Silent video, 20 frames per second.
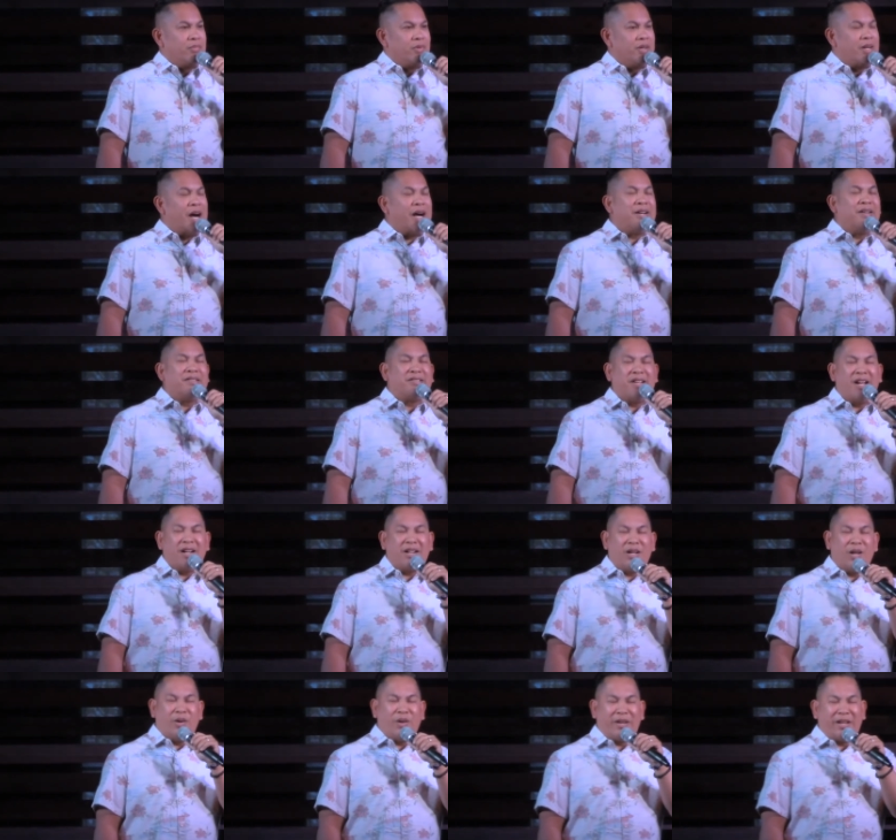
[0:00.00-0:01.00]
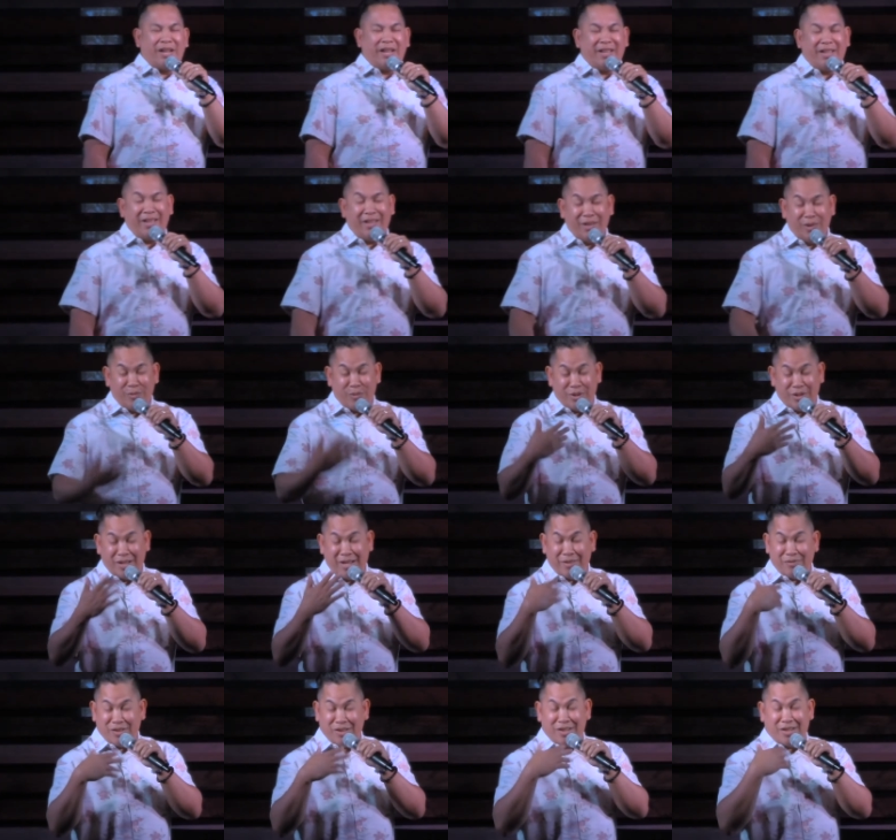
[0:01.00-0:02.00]
God does not go, okay, hey, you want to
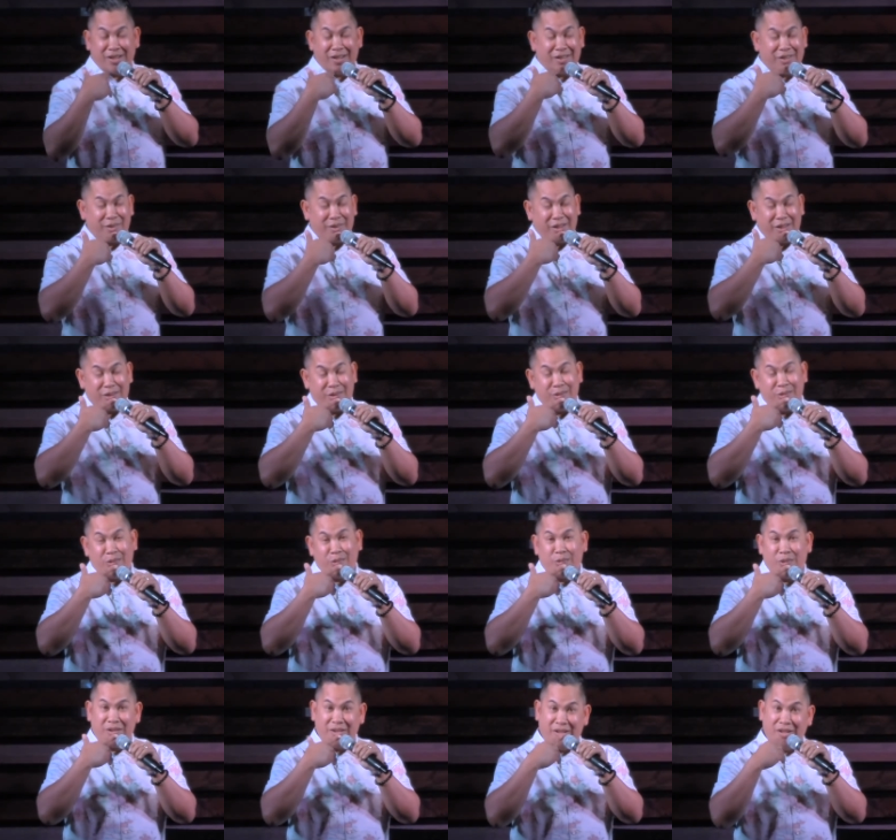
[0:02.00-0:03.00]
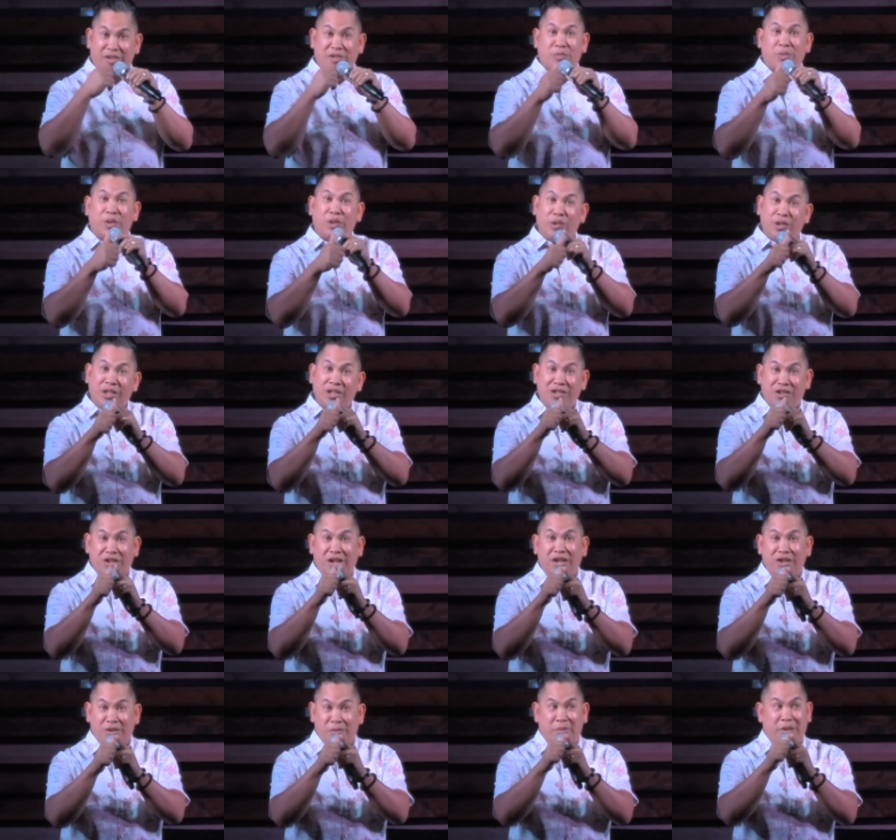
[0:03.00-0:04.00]
have a talk? Okay, cool. Well, here's what you need to
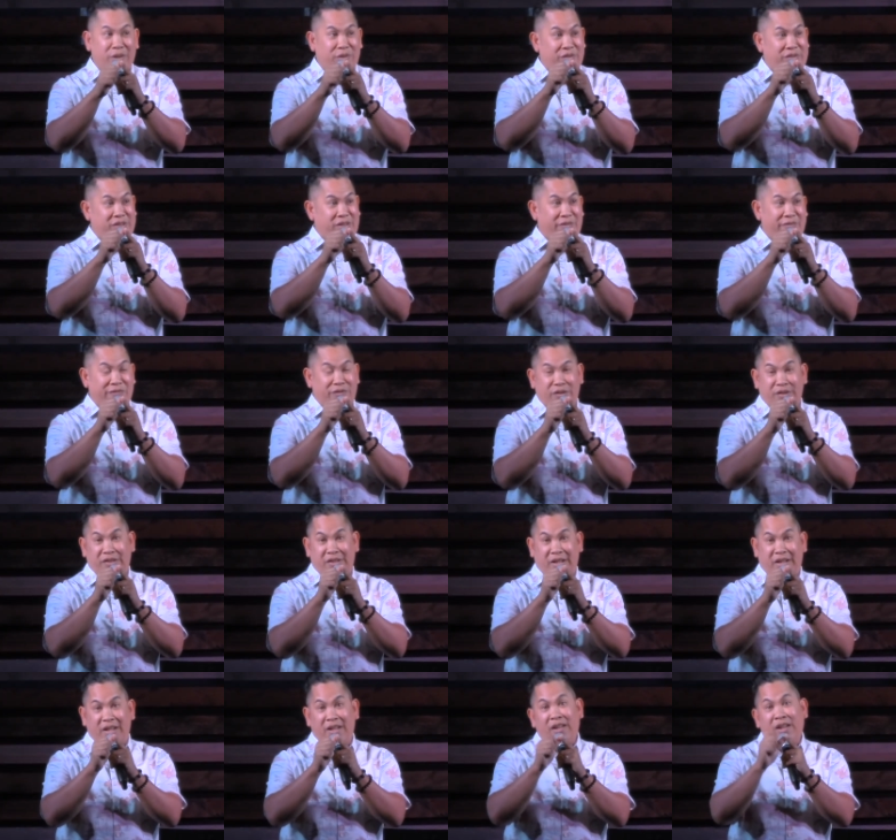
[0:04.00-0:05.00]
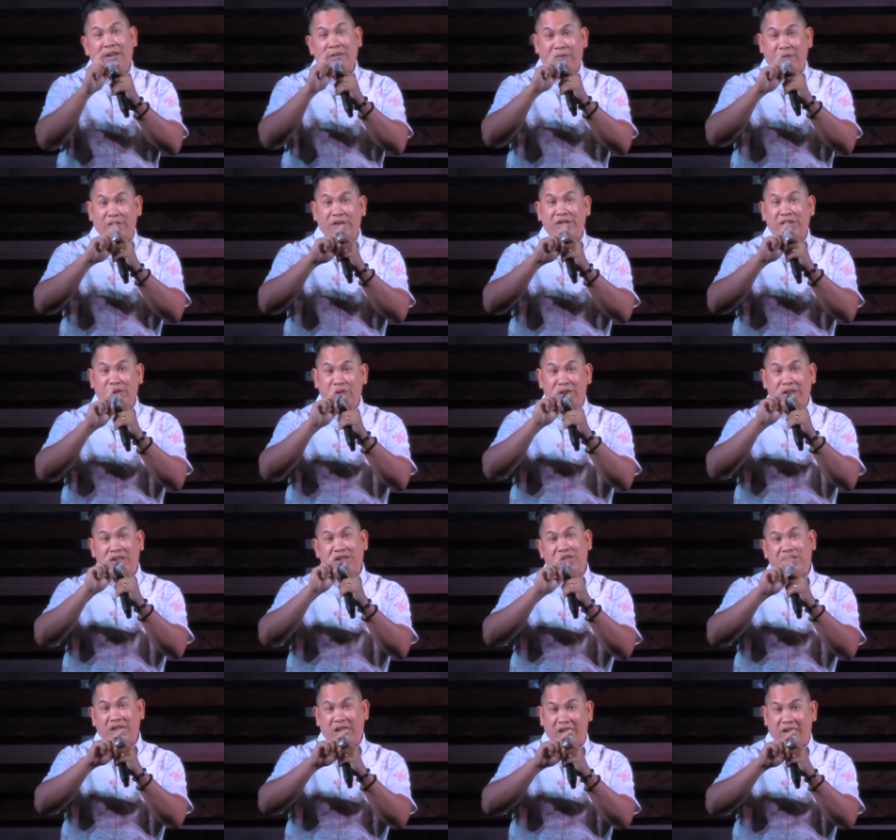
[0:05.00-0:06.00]
change about yourself first, okay? First, you need to
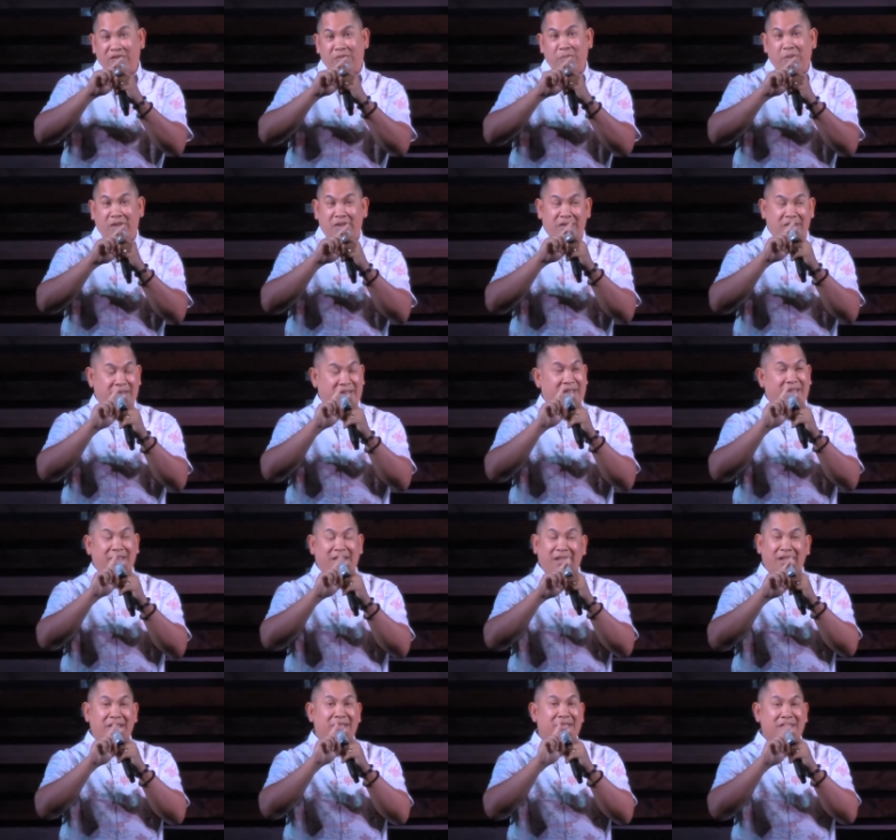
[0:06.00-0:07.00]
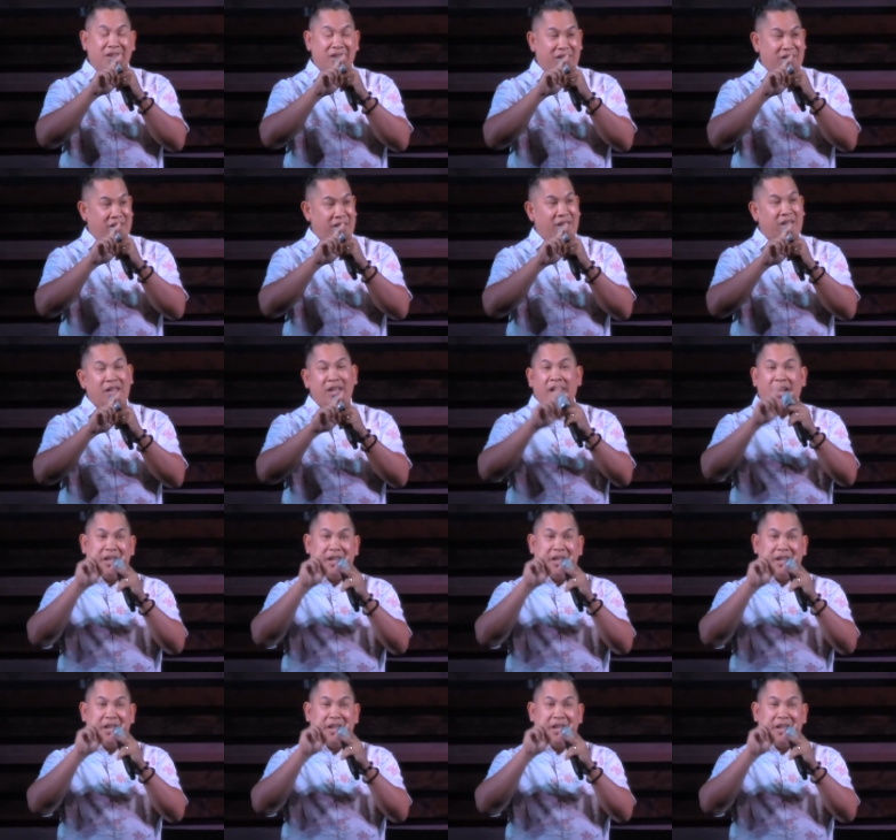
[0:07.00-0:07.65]
shave because that thing is ugly.